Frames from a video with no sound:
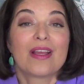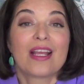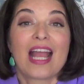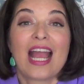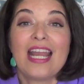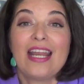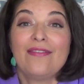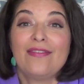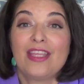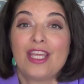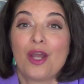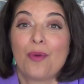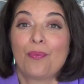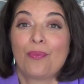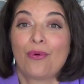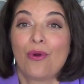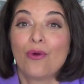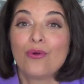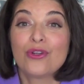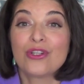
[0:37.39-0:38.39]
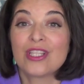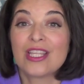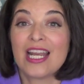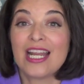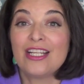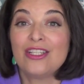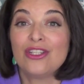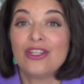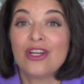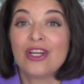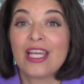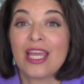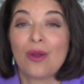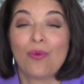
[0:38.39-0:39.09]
kind of the approach that I took.